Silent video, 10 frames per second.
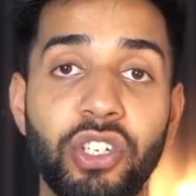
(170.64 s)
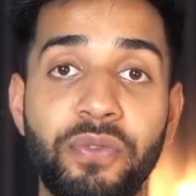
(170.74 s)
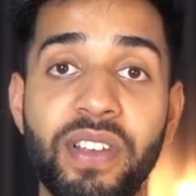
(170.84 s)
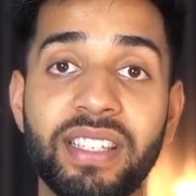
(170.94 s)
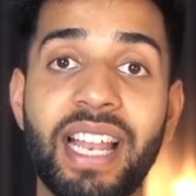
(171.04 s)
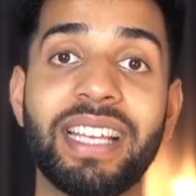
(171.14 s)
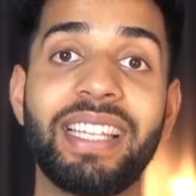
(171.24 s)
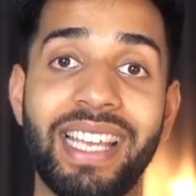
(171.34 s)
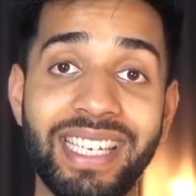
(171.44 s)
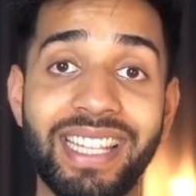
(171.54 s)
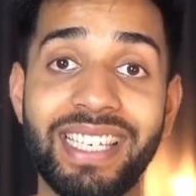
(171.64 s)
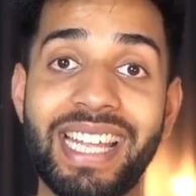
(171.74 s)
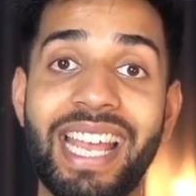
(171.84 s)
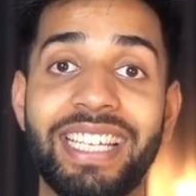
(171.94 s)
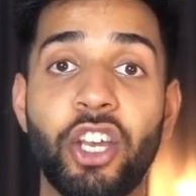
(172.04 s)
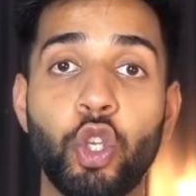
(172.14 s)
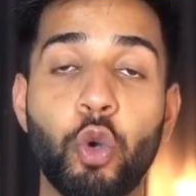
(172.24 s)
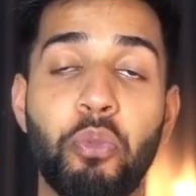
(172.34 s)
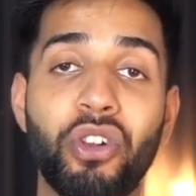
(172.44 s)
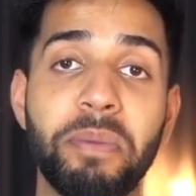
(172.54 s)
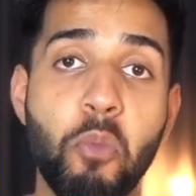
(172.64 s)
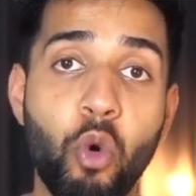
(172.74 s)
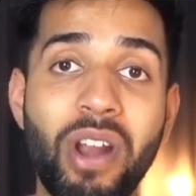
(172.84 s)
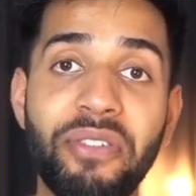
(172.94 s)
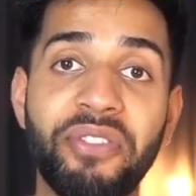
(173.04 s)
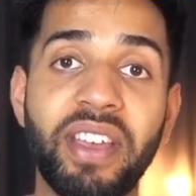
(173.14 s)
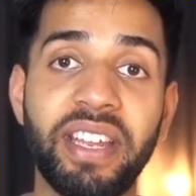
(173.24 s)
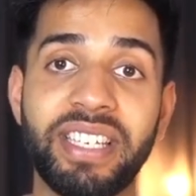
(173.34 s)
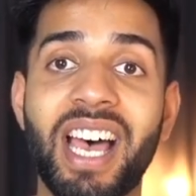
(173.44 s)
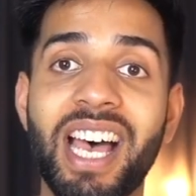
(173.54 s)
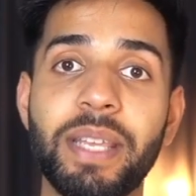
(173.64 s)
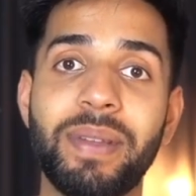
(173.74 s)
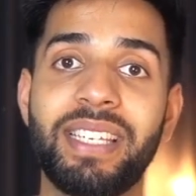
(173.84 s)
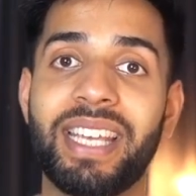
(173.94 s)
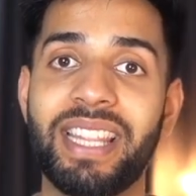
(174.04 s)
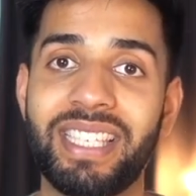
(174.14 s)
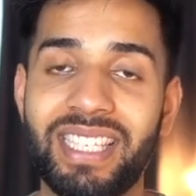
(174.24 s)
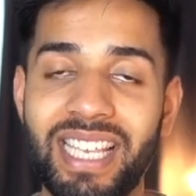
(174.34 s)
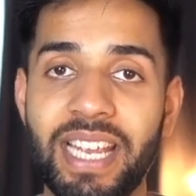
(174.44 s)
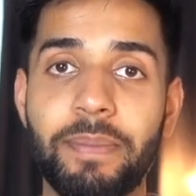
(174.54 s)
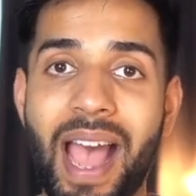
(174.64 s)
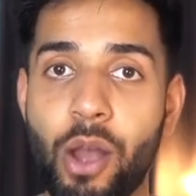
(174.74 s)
just feels like at the end of the day, you're putting more effort and time in to get the same